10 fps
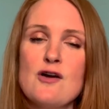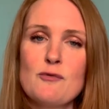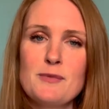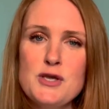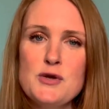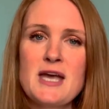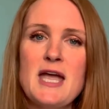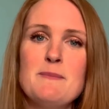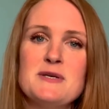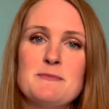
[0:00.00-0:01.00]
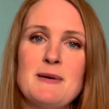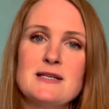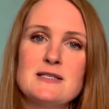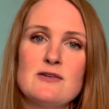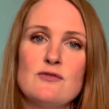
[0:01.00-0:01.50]
From a UK
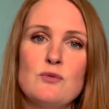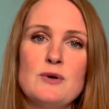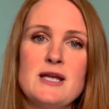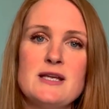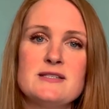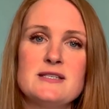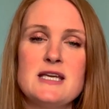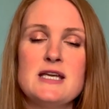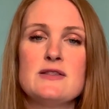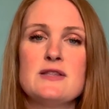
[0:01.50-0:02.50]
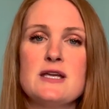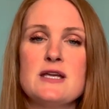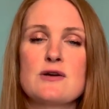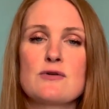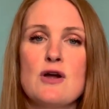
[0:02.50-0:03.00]
perspective, we see
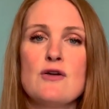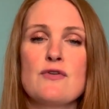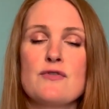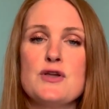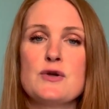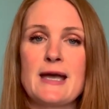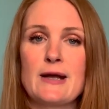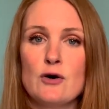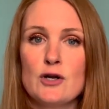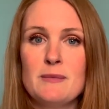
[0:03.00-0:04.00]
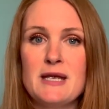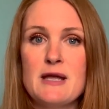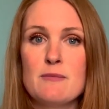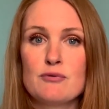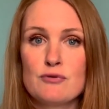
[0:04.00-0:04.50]
the growth of the UK economy
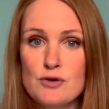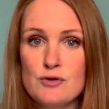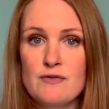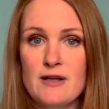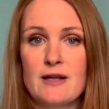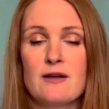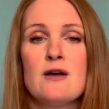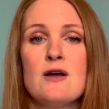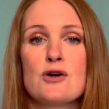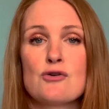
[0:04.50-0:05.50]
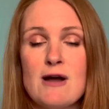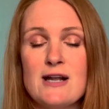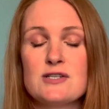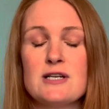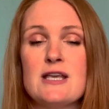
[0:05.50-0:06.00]
improving
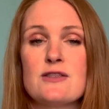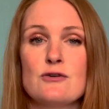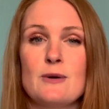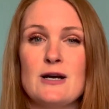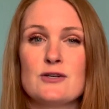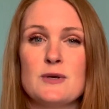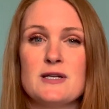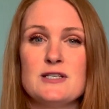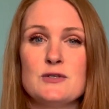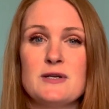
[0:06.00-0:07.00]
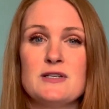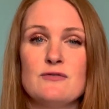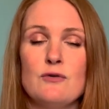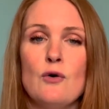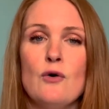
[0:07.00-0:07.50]
gradually throughout
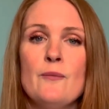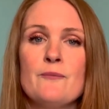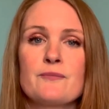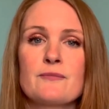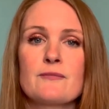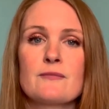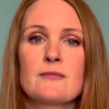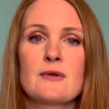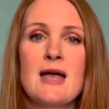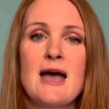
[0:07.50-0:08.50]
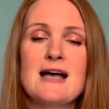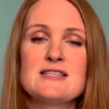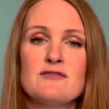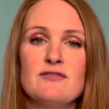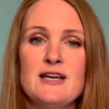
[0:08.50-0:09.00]
2024 as
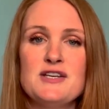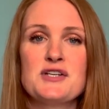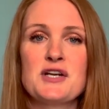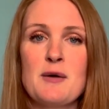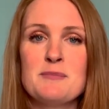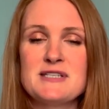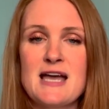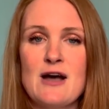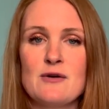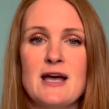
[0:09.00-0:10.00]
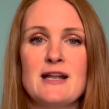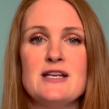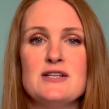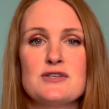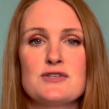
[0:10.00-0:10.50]
inflation comes down and
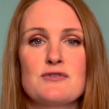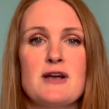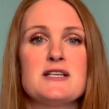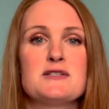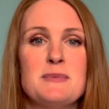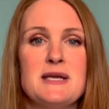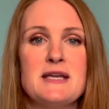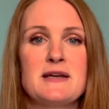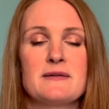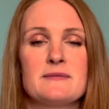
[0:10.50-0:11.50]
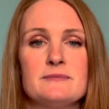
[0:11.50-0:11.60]
interest rates peak.